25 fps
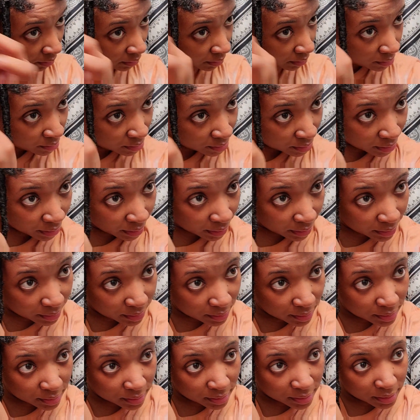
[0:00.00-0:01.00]
See how
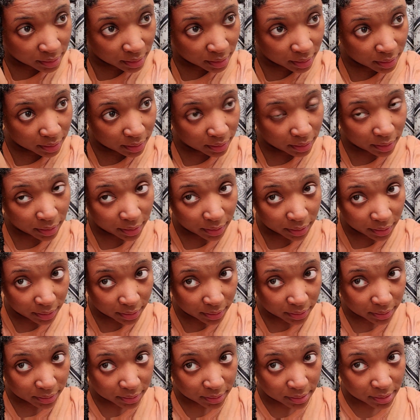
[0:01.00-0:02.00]
this is kind of like,
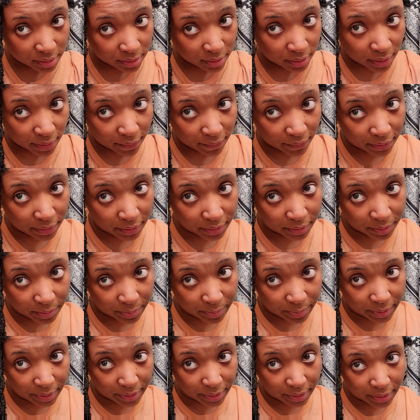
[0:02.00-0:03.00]
still have a little
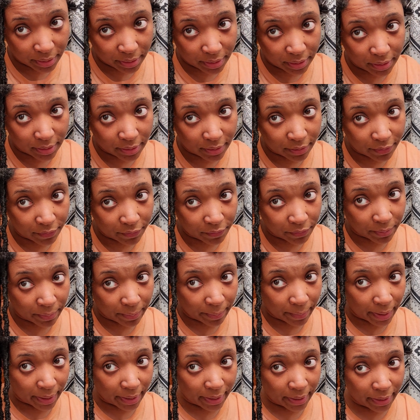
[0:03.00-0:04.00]
bit of
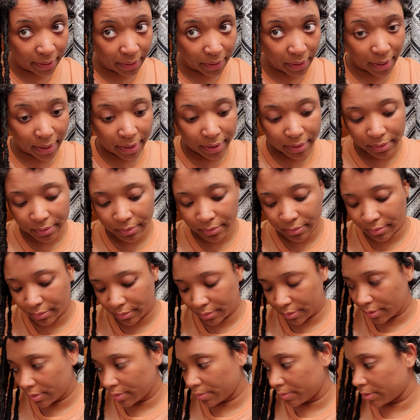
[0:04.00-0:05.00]
my hair out.
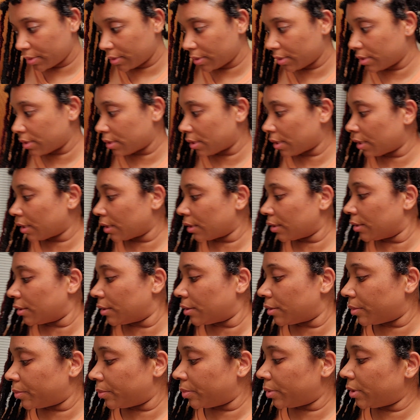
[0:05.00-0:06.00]
So I'm gonna just take
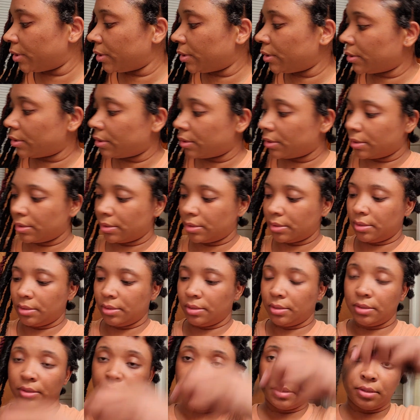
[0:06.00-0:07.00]
another piece
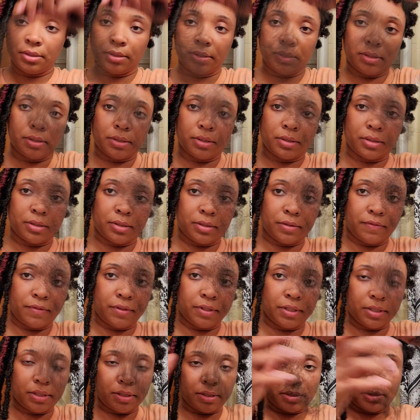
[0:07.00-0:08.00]
of
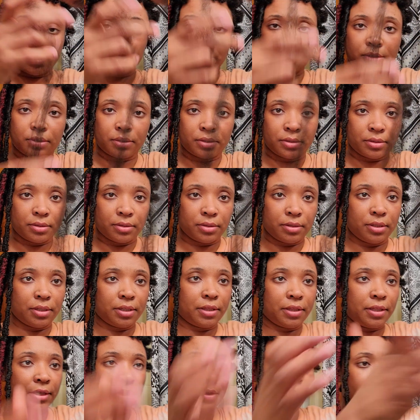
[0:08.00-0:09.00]
this, the
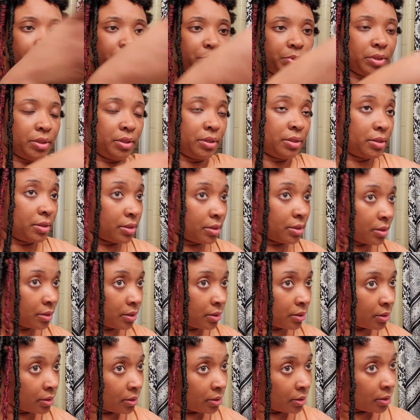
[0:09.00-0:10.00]
thinner piece.
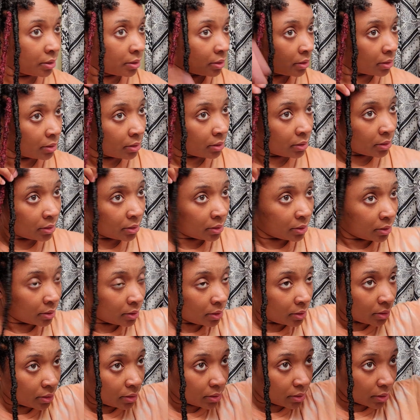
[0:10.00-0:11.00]

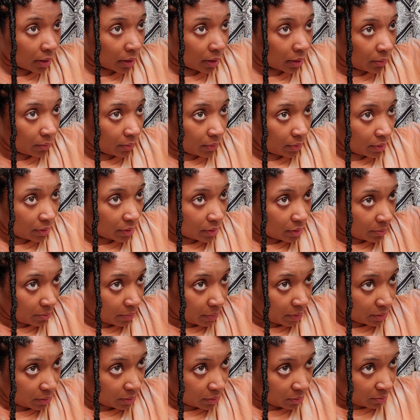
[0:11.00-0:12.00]
I don't want it to be
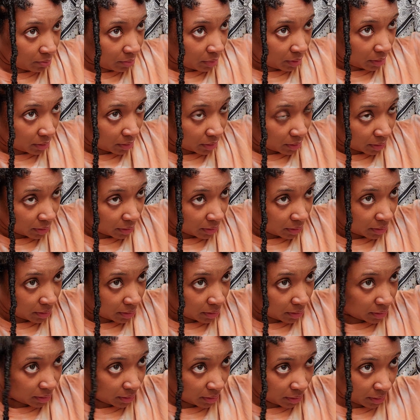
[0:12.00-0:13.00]
too bulky.
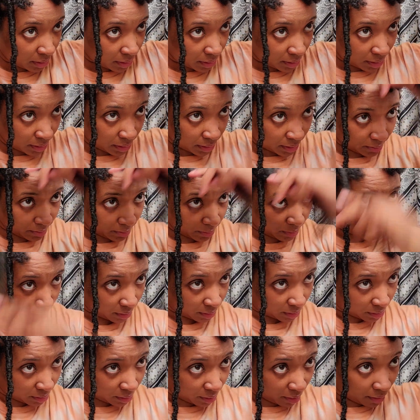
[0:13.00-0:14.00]
I'm gonna just
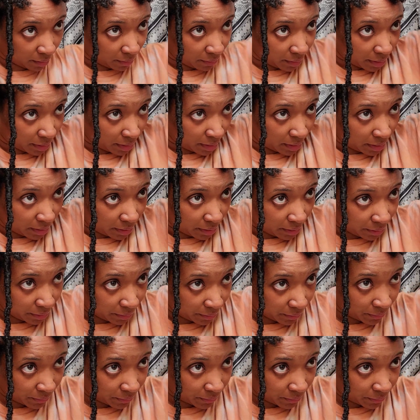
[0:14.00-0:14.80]
start right here.